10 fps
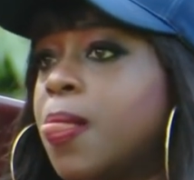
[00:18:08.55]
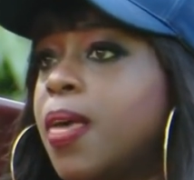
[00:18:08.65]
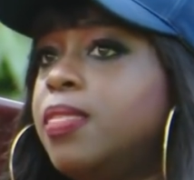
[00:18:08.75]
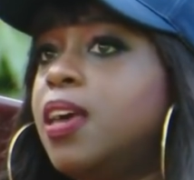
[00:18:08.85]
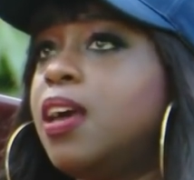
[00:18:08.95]

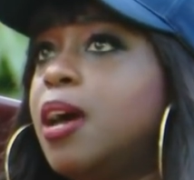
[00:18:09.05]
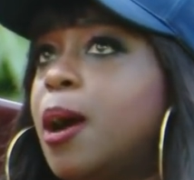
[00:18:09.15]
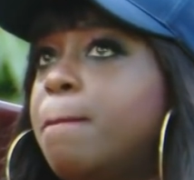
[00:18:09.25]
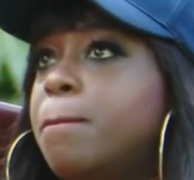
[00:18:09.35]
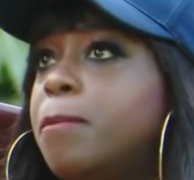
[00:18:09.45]
And
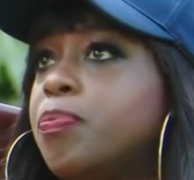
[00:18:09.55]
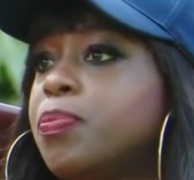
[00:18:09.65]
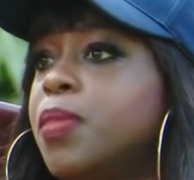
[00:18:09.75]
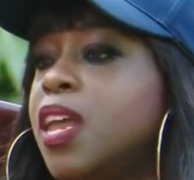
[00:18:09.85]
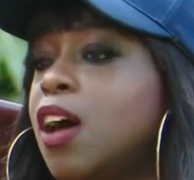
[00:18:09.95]

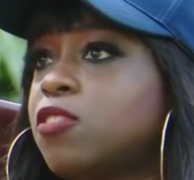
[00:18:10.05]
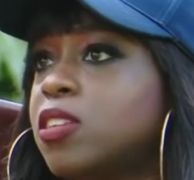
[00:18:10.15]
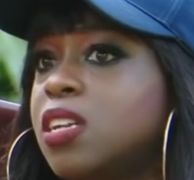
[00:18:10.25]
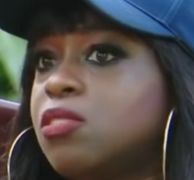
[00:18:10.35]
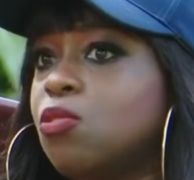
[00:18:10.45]
then after
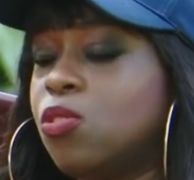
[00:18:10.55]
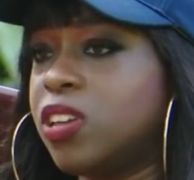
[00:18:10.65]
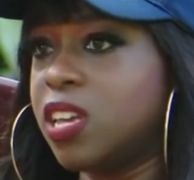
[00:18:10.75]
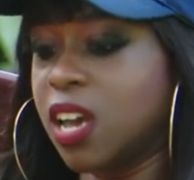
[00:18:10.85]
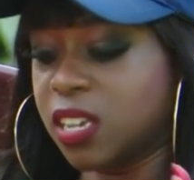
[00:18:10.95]
that, all
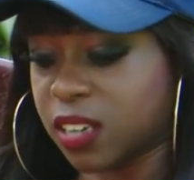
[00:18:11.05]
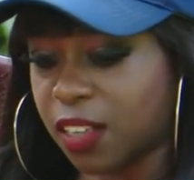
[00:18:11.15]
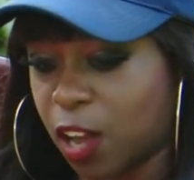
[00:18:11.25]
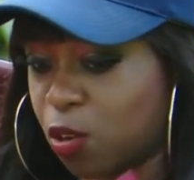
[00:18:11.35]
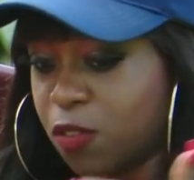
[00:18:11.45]
he hears,
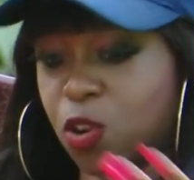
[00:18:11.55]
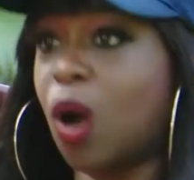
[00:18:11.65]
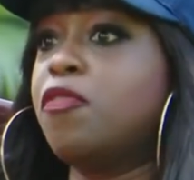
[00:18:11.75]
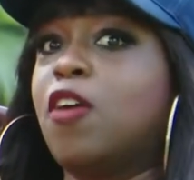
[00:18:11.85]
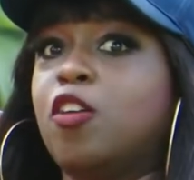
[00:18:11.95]
I don't even know
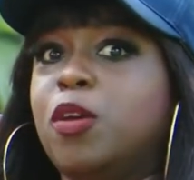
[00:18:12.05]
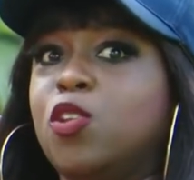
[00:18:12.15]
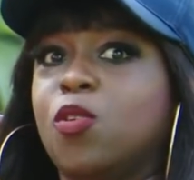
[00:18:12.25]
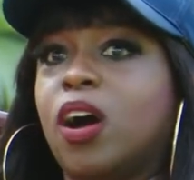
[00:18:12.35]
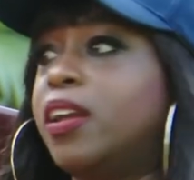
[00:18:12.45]
how he found me in
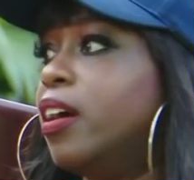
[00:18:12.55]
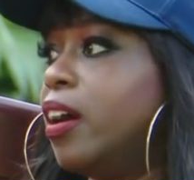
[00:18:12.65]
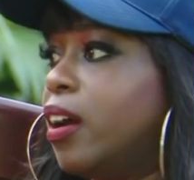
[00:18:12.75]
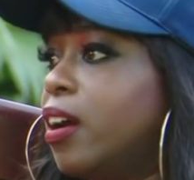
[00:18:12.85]
Uganda.